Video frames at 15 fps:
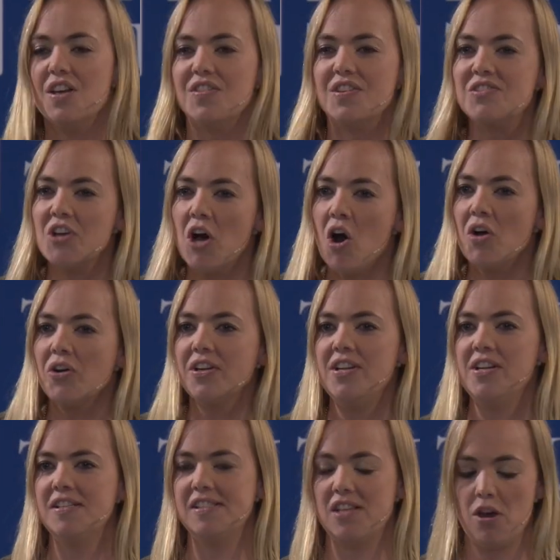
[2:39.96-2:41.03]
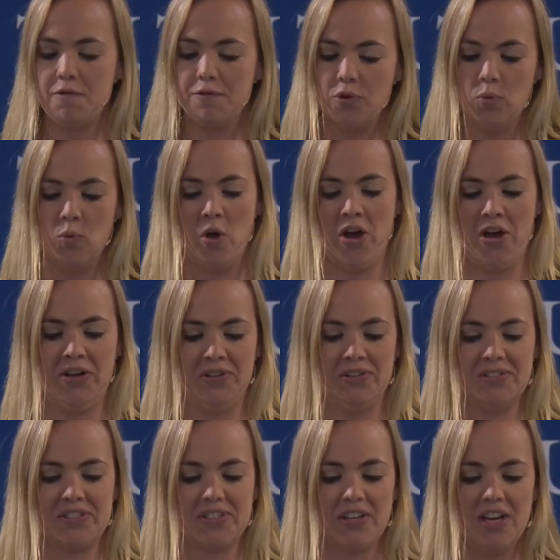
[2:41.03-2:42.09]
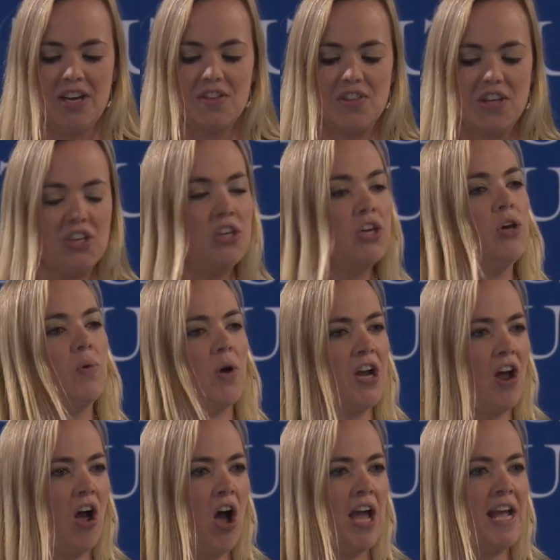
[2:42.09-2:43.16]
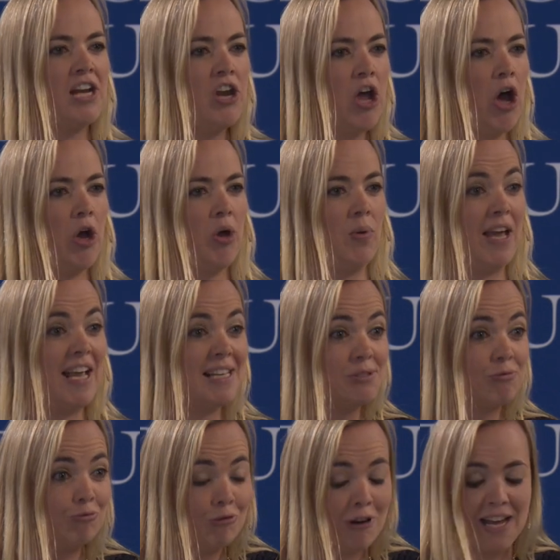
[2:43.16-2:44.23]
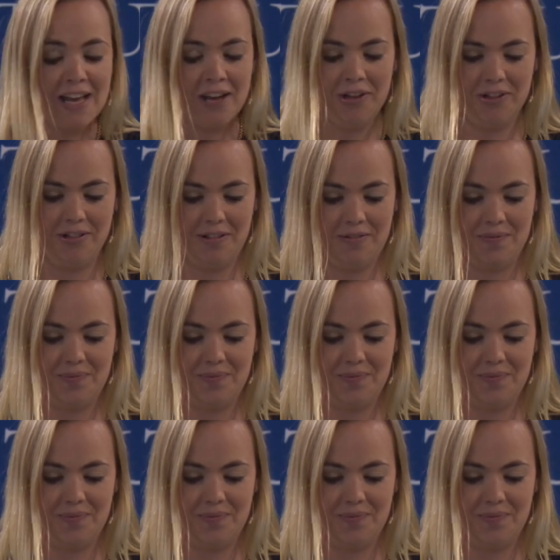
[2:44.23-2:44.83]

The darkness of the world that you and I know is real.